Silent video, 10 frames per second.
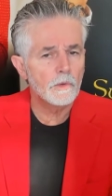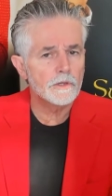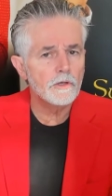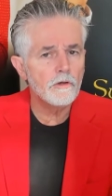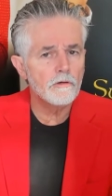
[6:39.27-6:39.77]

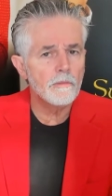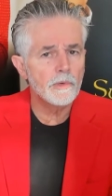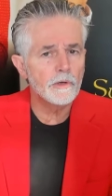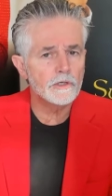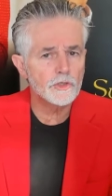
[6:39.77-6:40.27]
what the
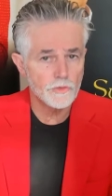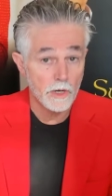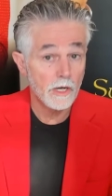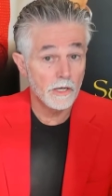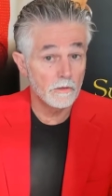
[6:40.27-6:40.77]
Nuremberg
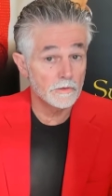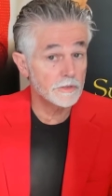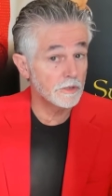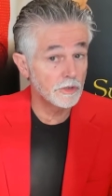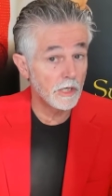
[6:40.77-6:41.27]

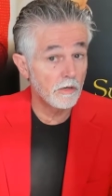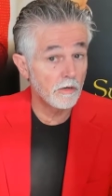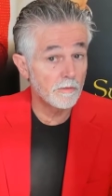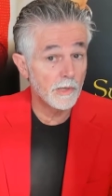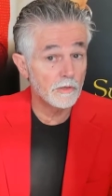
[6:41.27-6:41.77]
trials
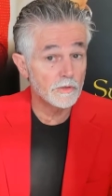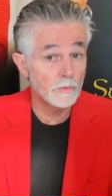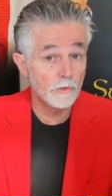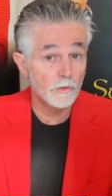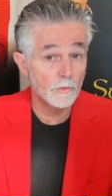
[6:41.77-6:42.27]
showed
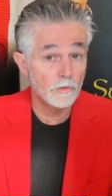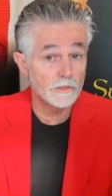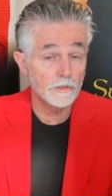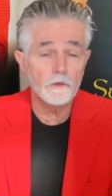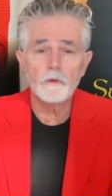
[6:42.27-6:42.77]
post-World War
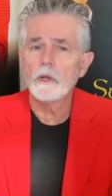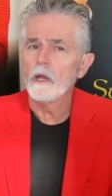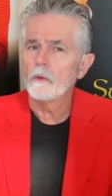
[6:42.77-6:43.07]
II